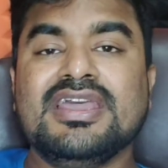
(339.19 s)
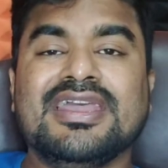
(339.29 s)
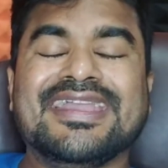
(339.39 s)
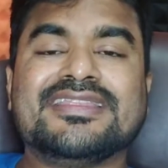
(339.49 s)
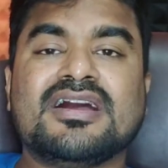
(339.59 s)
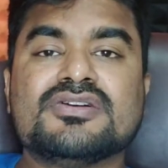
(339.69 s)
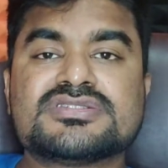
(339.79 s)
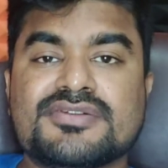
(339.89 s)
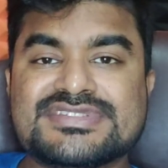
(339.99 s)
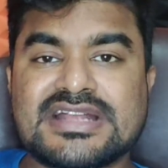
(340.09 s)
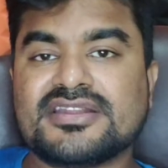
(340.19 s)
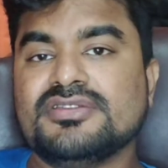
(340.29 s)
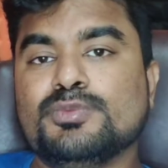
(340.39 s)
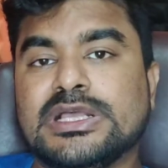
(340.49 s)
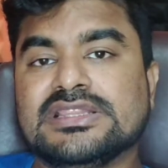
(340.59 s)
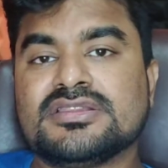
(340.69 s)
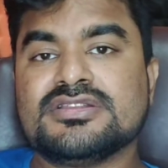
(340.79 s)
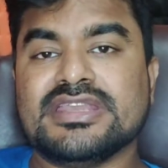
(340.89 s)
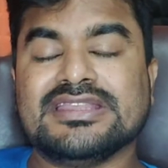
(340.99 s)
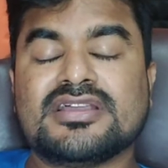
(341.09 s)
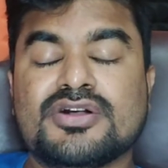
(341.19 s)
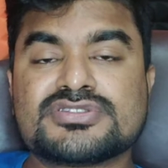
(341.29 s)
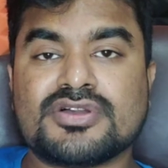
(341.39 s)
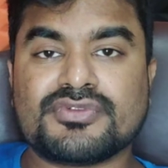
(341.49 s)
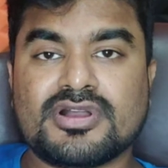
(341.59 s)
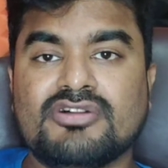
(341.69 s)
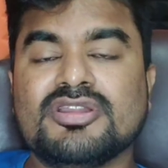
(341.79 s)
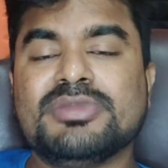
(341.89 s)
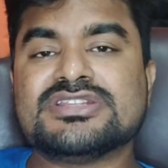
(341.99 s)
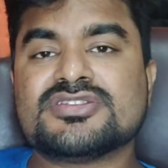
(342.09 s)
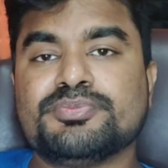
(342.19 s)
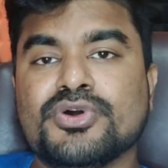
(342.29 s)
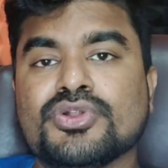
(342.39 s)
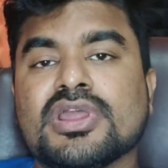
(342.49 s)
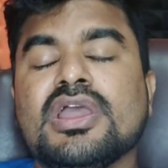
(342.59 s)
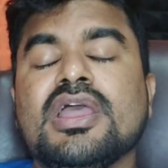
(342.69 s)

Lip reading: 8th house of sudden wealth, 8th house of government support,